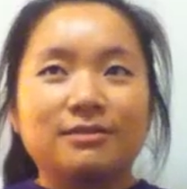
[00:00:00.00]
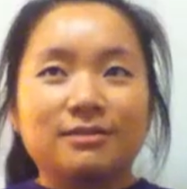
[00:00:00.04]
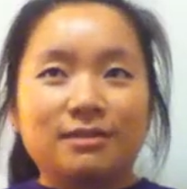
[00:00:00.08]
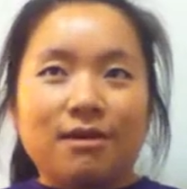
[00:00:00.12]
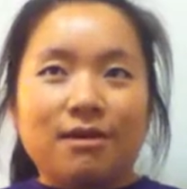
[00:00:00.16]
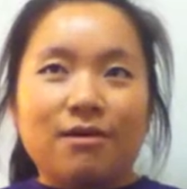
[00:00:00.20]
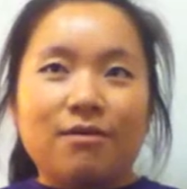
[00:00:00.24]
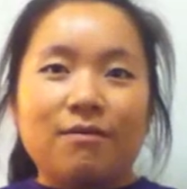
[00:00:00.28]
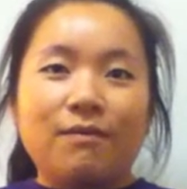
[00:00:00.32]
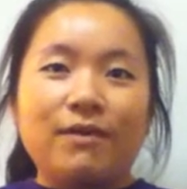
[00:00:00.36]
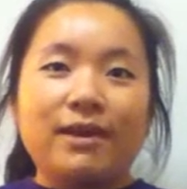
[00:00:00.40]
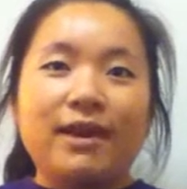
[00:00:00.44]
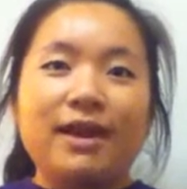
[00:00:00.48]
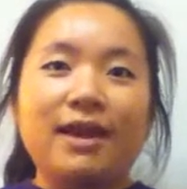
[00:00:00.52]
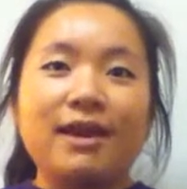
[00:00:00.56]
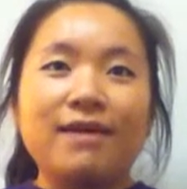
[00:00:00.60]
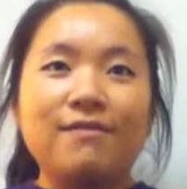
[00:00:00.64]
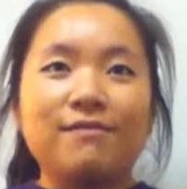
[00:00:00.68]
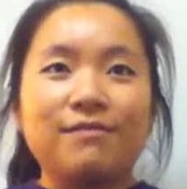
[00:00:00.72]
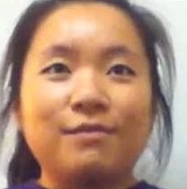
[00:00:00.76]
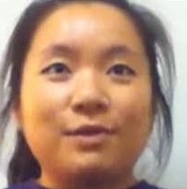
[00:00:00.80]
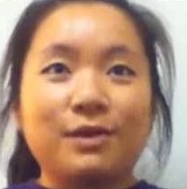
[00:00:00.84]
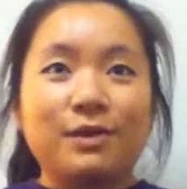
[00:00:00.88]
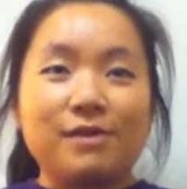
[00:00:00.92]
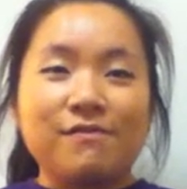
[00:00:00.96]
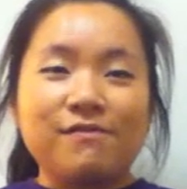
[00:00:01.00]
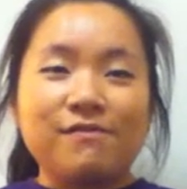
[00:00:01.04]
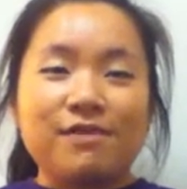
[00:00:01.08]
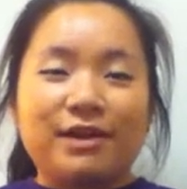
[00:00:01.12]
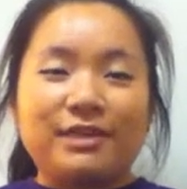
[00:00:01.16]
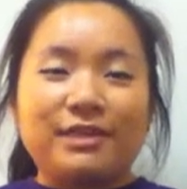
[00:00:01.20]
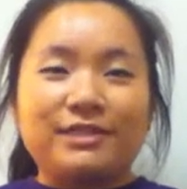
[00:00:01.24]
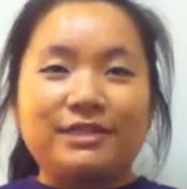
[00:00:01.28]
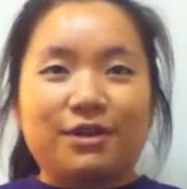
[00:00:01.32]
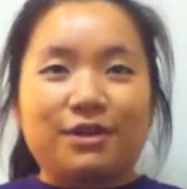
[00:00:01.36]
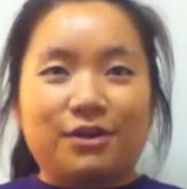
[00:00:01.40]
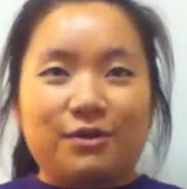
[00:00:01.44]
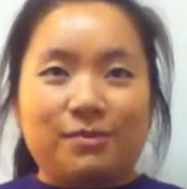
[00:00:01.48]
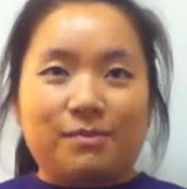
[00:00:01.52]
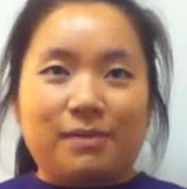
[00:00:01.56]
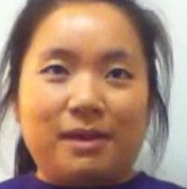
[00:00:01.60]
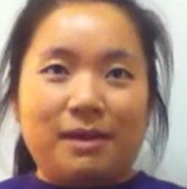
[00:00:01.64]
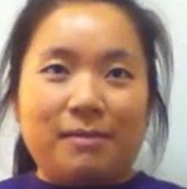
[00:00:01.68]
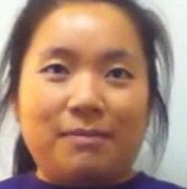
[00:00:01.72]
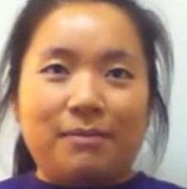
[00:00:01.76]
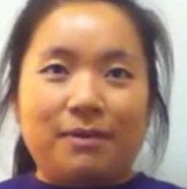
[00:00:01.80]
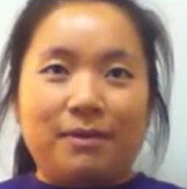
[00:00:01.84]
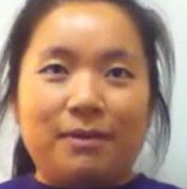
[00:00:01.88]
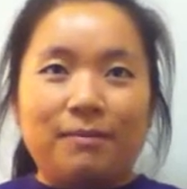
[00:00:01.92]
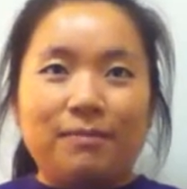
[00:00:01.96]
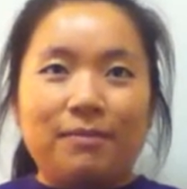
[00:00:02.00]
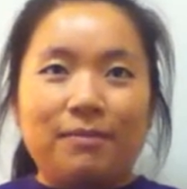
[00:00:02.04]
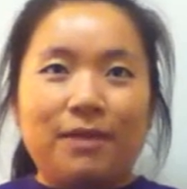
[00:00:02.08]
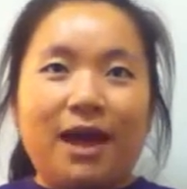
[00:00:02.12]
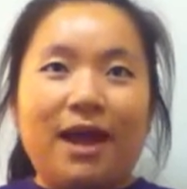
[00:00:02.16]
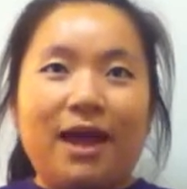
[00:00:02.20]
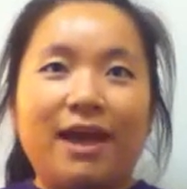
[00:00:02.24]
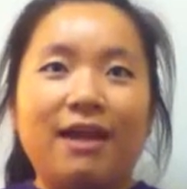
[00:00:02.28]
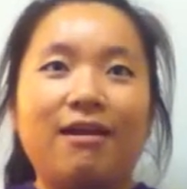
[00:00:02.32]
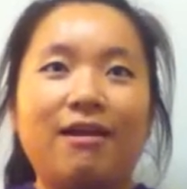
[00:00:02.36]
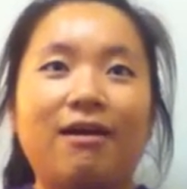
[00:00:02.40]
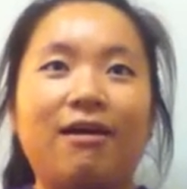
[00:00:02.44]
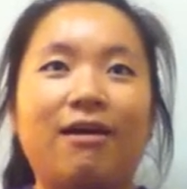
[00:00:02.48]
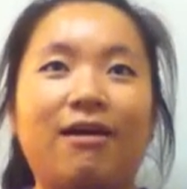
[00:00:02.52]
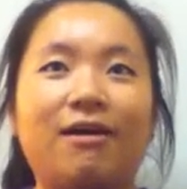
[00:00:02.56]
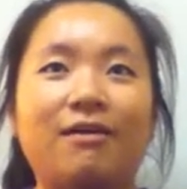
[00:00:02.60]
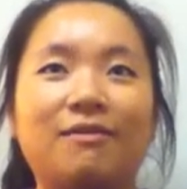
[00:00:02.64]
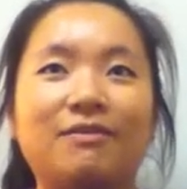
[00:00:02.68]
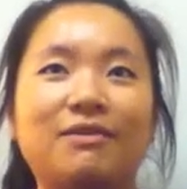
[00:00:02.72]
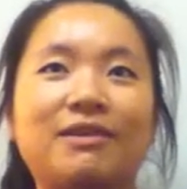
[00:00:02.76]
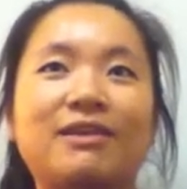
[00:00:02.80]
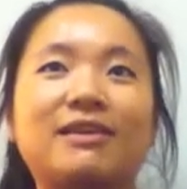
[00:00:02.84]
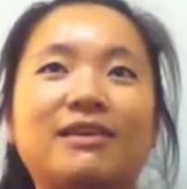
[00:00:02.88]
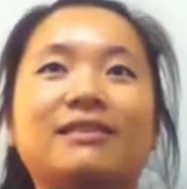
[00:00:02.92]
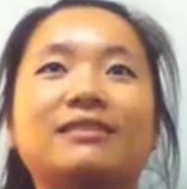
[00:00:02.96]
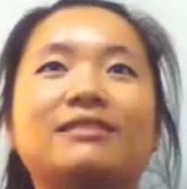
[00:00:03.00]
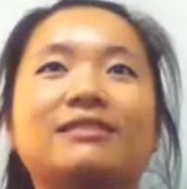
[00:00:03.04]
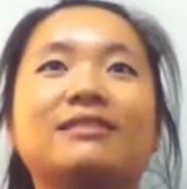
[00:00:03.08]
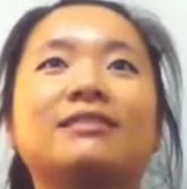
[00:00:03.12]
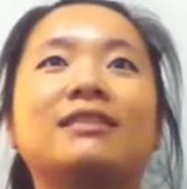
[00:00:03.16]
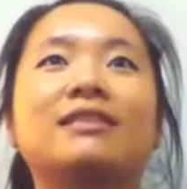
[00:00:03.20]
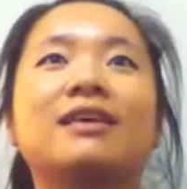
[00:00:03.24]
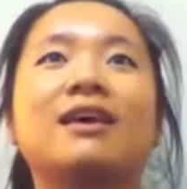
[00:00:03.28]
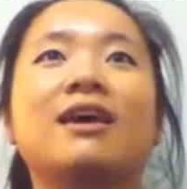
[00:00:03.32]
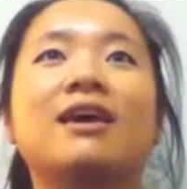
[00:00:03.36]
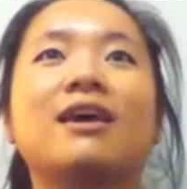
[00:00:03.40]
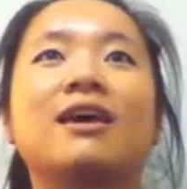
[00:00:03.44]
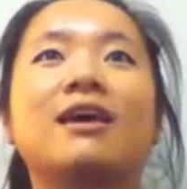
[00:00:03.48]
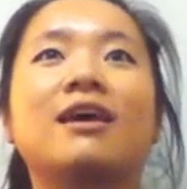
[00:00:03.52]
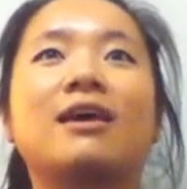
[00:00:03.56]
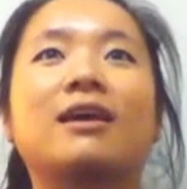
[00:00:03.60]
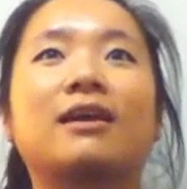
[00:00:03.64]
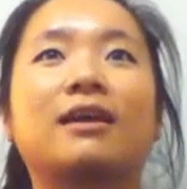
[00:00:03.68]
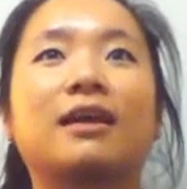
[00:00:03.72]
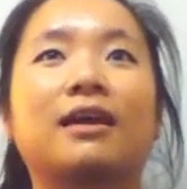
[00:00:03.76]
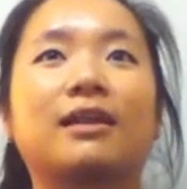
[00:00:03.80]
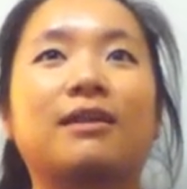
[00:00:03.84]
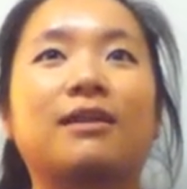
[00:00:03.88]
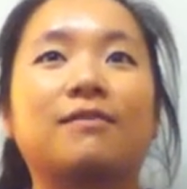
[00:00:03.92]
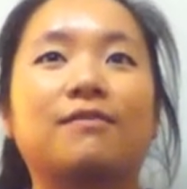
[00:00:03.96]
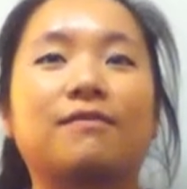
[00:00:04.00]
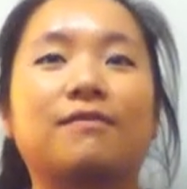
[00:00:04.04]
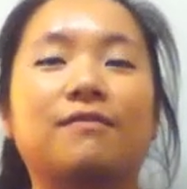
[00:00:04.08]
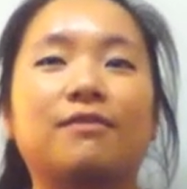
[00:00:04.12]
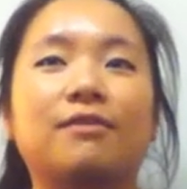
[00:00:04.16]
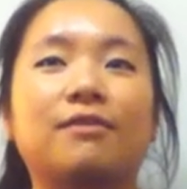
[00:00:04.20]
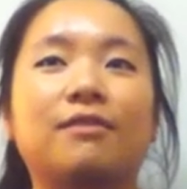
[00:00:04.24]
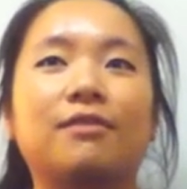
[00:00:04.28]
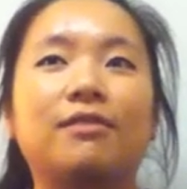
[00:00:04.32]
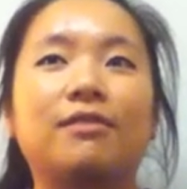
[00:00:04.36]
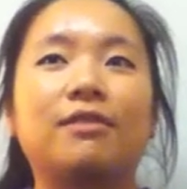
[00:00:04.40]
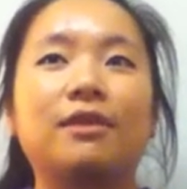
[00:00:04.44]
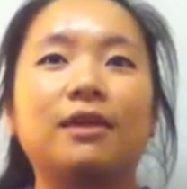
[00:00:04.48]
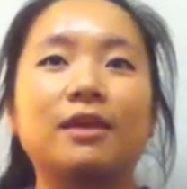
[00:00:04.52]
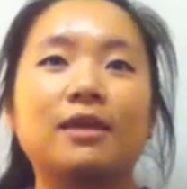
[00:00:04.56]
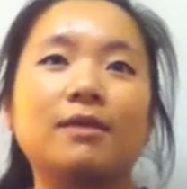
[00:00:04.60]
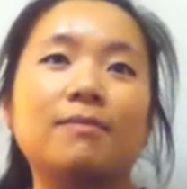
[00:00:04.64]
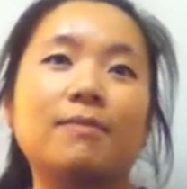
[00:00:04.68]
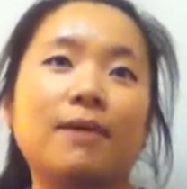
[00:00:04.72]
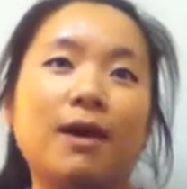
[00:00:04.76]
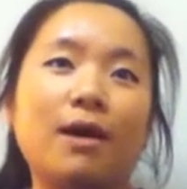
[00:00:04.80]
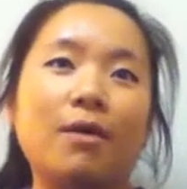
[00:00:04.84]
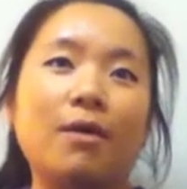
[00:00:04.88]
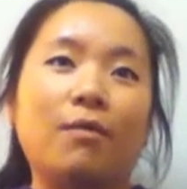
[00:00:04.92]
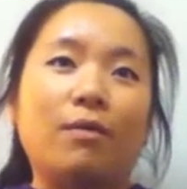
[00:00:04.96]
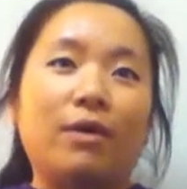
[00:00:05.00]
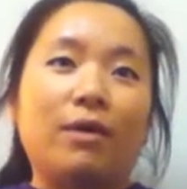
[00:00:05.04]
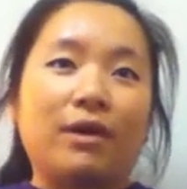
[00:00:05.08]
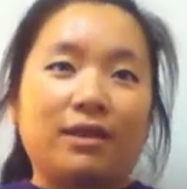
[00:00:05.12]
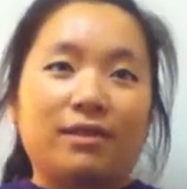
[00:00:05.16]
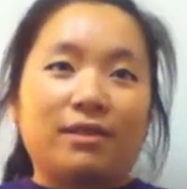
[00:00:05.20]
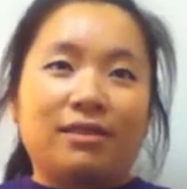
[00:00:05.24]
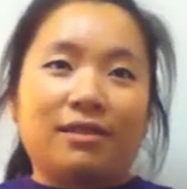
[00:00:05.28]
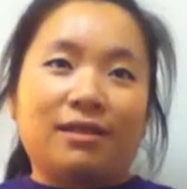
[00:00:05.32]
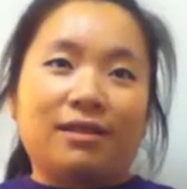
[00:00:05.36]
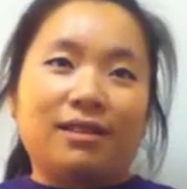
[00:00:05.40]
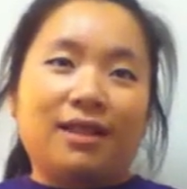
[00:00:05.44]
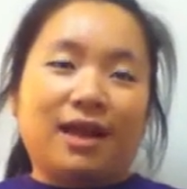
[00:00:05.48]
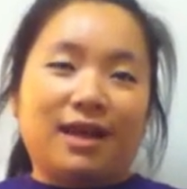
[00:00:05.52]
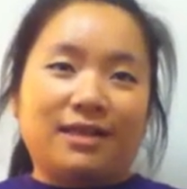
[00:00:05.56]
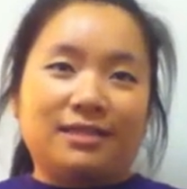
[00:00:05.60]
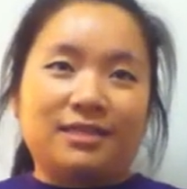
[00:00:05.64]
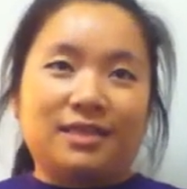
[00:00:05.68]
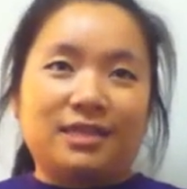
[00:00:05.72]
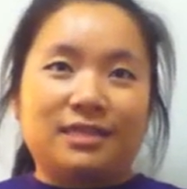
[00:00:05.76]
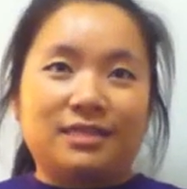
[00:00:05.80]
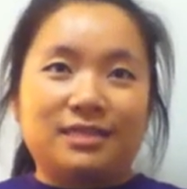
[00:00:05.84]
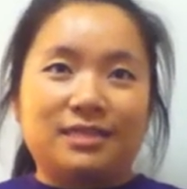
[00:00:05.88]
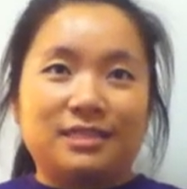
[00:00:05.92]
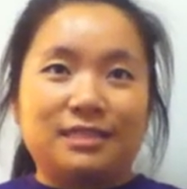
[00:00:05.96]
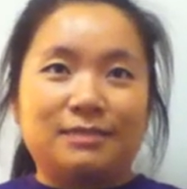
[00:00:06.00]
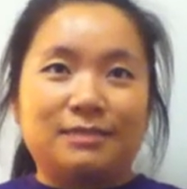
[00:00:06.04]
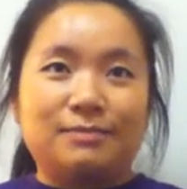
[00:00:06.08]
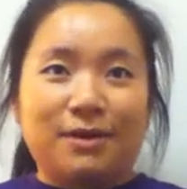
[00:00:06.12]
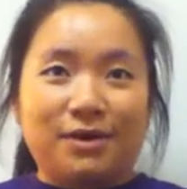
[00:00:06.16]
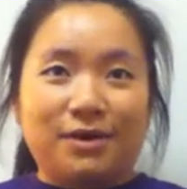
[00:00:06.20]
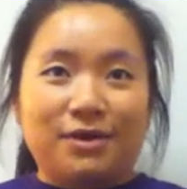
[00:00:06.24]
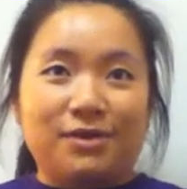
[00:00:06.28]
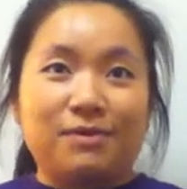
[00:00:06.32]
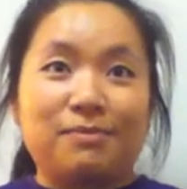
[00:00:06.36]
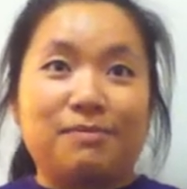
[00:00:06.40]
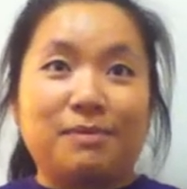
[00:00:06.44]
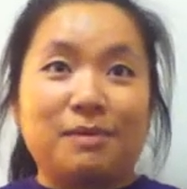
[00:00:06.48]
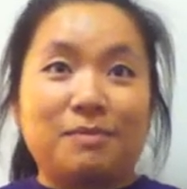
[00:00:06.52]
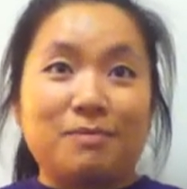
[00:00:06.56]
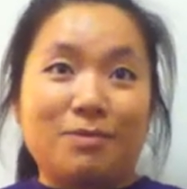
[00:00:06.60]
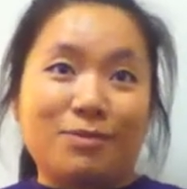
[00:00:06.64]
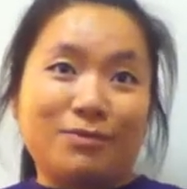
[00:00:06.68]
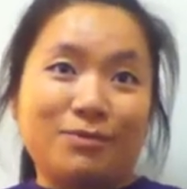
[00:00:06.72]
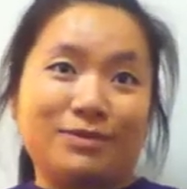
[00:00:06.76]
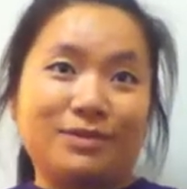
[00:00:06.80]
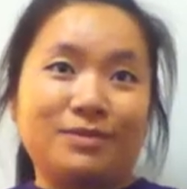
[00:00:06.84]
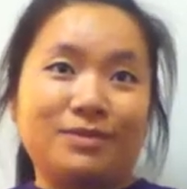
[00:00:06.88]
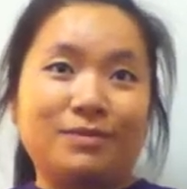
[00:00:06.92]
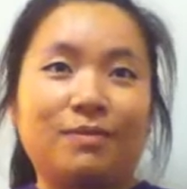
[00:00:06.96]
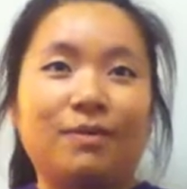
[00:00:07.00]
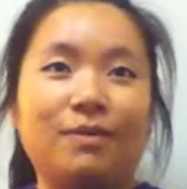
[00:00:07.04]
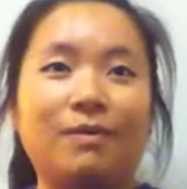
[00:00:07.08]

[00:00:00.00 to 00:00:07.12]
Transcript: So whenever I start a paper, I always kind of think about what in the class has inspired me most.